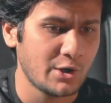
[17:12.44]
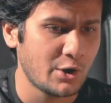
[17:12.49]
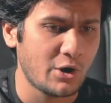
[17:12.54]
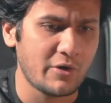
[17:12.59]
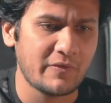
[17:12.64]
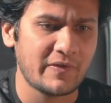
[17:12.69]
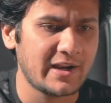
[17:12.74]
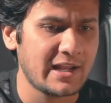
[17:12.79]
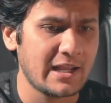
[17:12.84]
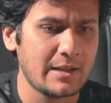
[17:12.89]

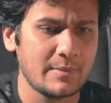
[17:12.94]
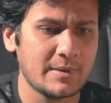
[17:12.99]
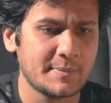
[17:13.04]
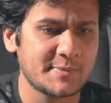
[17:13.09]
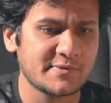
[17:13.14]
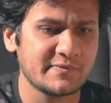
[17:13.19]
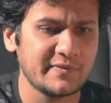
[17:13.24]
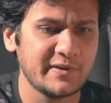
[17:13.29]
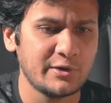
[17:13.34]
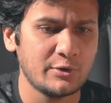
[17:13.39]
of a
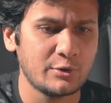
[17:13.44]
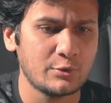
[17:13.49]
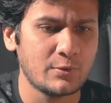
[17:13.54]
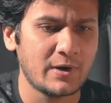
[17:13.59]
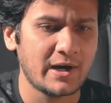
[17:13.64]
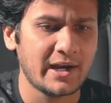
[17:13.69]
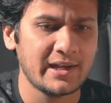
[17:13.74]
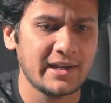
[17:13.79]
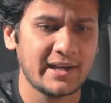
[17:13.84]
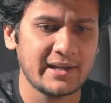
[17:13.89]
time-lapse video to
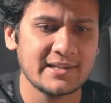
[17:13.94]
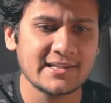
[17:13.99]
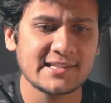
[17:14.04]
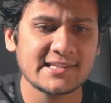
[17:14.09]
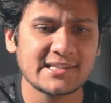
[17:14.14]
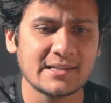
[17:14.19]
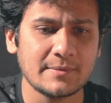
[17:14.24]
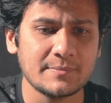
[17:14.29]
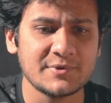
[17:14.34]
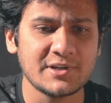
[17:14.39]
highlight the
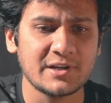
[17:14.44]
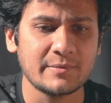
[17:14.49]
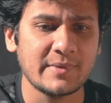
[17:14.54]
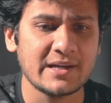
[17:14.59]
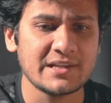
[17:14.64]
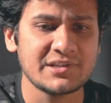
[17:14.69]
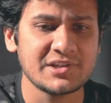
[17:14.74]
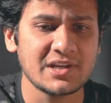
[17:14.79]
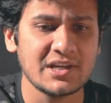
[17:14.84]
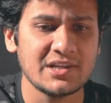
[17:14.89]
subject
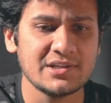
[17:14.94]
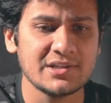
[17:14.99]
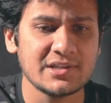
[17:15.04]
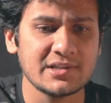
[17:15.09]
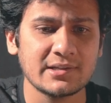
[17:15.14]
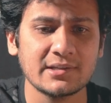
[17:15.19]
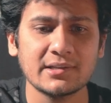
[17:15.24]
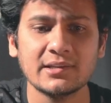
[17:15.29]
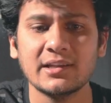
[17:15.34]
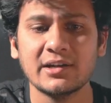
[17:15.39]
by
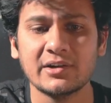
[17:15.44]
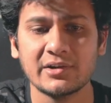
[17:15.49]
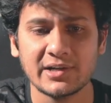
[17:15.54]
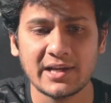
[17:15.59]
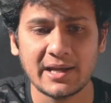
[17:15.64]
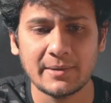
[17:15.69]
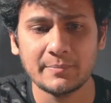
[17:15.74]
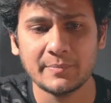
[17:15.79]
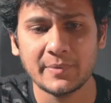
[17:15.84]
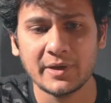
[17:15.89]
changing the
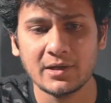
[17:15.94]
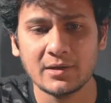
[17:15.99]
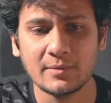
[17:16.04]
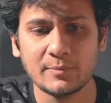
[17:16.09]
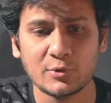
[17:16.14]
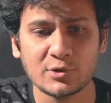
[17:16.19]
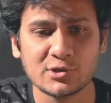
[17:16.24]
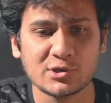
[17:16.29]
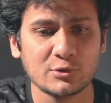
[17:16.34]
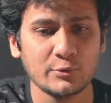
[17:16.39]
ramping
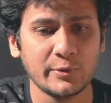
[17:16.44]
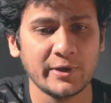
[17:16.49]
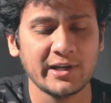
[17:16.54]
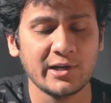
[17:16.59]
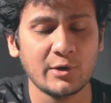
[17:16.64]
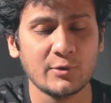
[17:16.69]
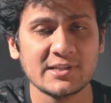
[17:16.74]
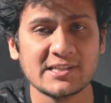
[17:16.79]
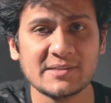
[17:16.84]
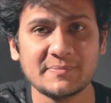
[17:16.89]
up or slowing
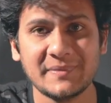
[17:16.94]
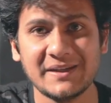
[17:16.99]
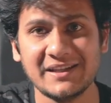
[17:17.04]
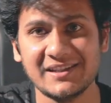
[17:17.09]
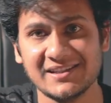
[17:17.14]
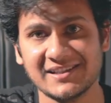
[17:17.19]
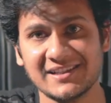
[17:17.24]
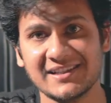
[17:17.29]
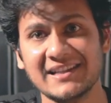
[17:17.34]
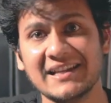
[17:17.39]
down
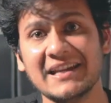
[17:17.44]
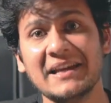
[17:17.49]
speed,